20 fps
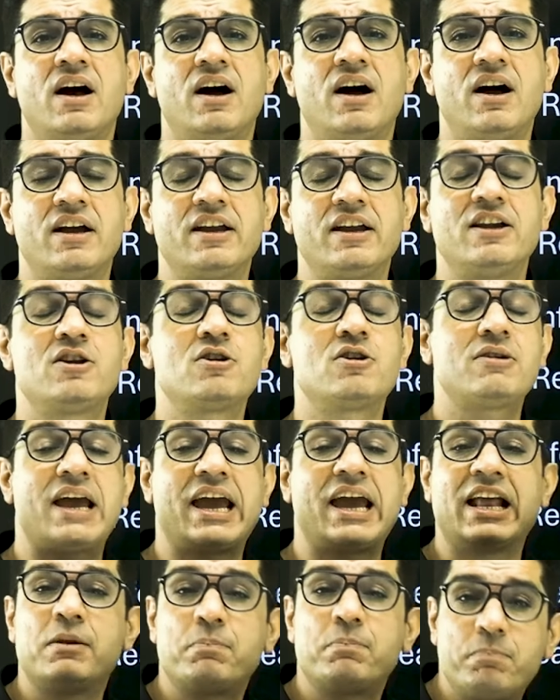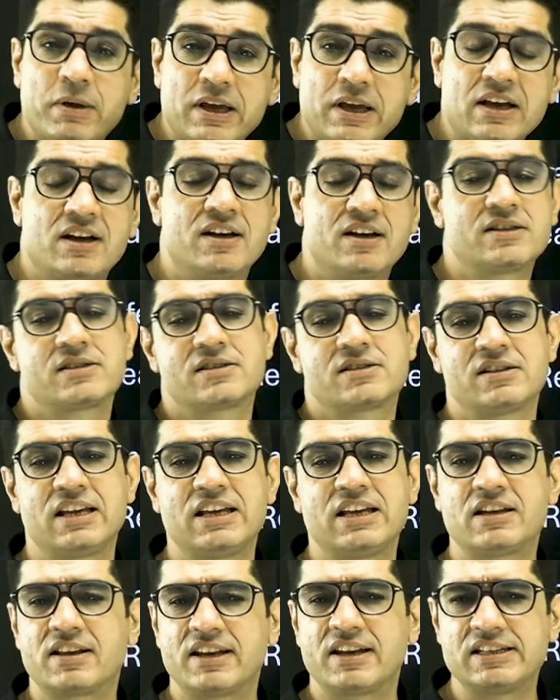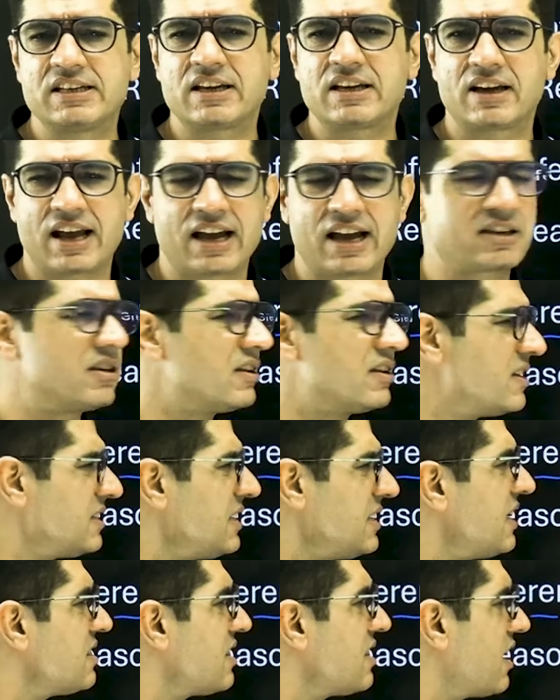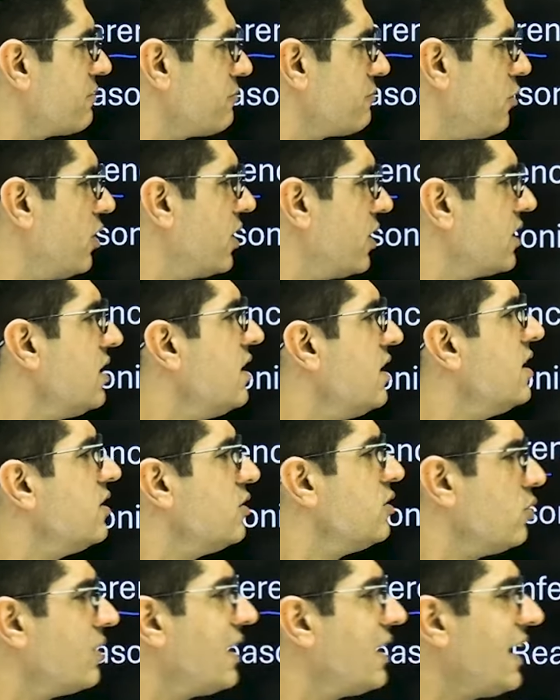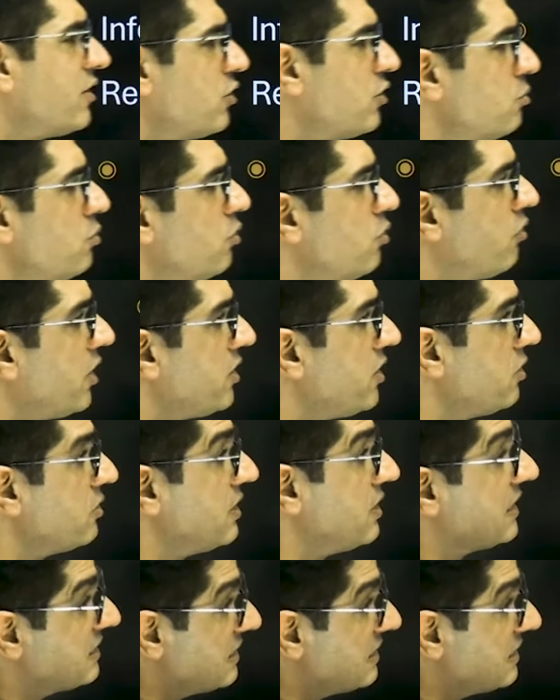into helping us increasing our accuracy, and therefore you'd like to move on to this.